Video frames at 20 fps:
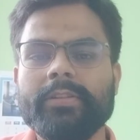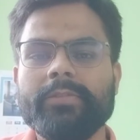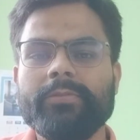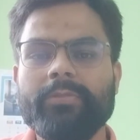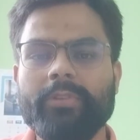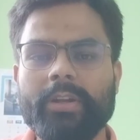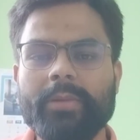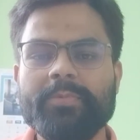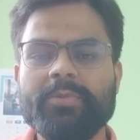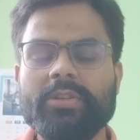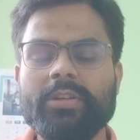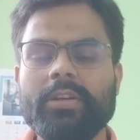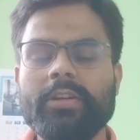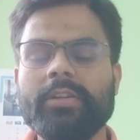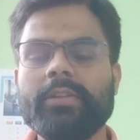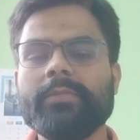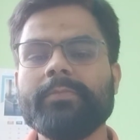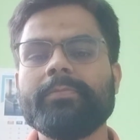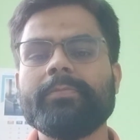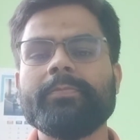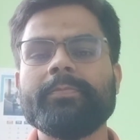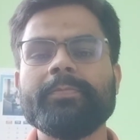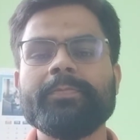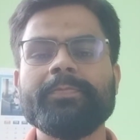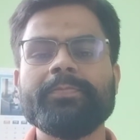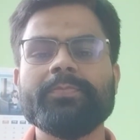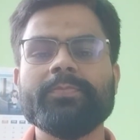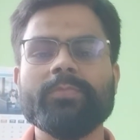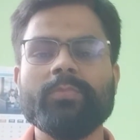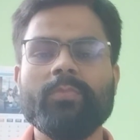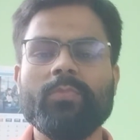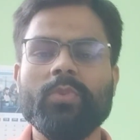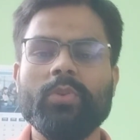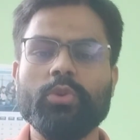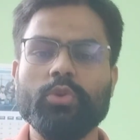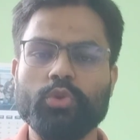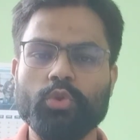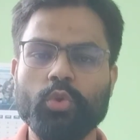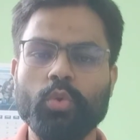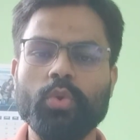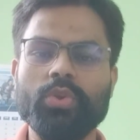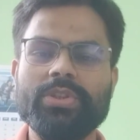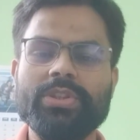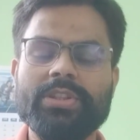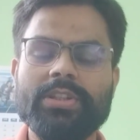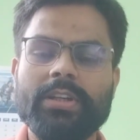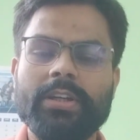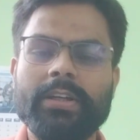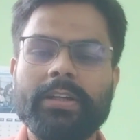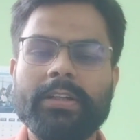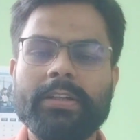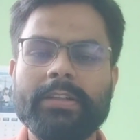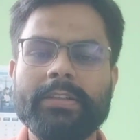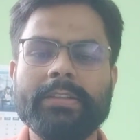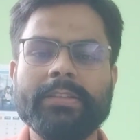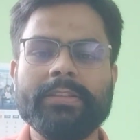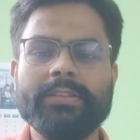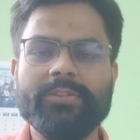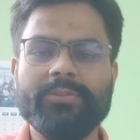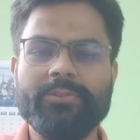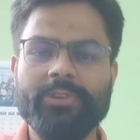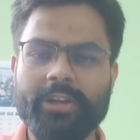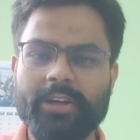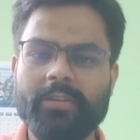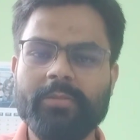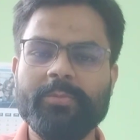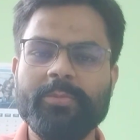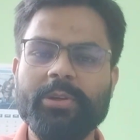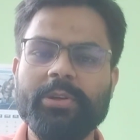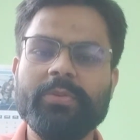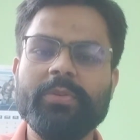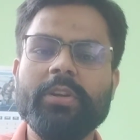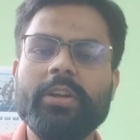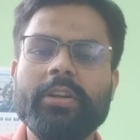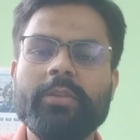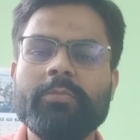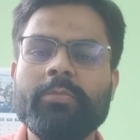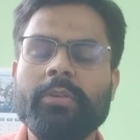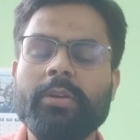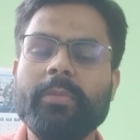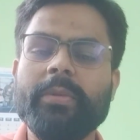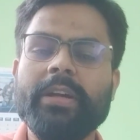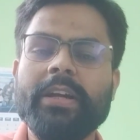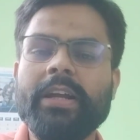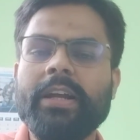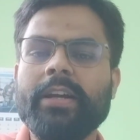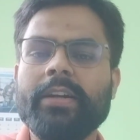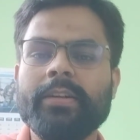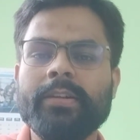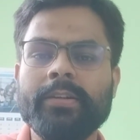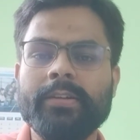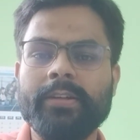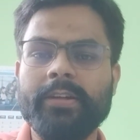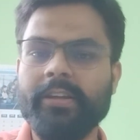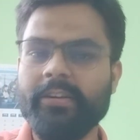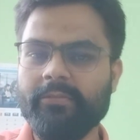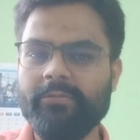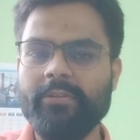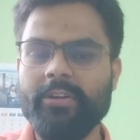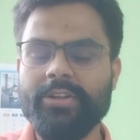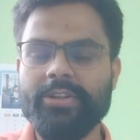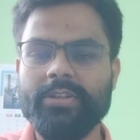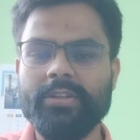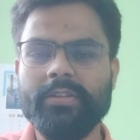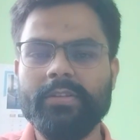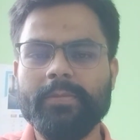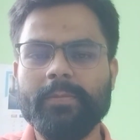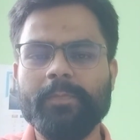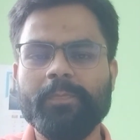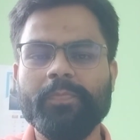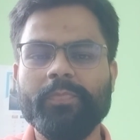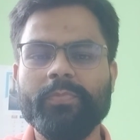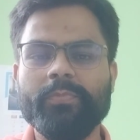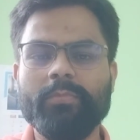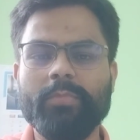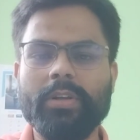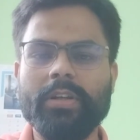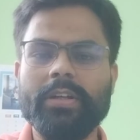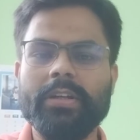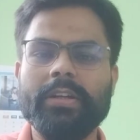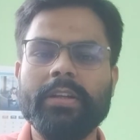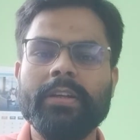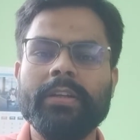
Phillips curve shows trade-off between unemployment and inflation, but